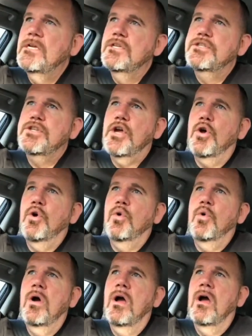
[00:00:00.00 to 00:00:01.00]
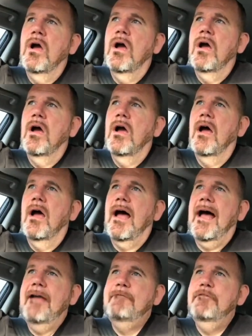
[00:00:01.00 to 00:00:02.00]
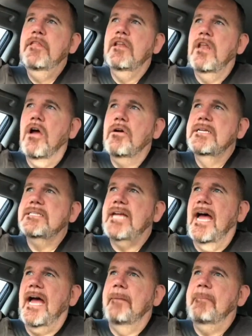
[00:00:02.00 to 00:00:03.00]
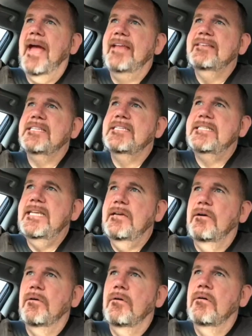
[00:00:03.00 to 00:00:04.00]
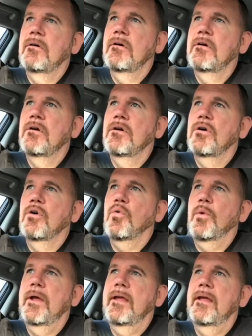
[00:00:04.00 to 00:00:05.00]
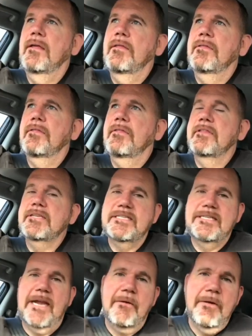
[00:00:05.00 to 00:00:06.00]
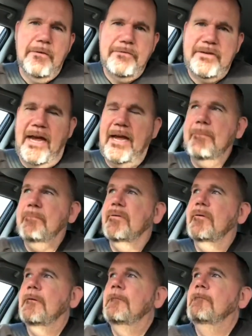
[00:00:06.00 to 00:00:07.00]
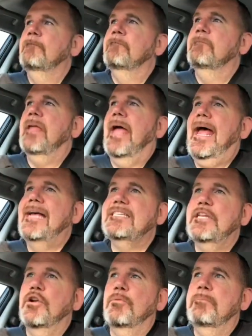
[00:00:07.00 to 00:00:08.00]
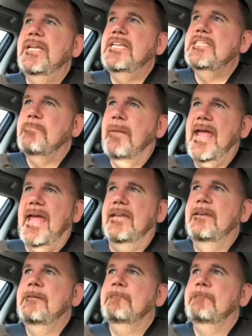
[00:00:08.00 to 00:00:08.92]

So I, for the longest time, had to deal with the stereotype as an obese man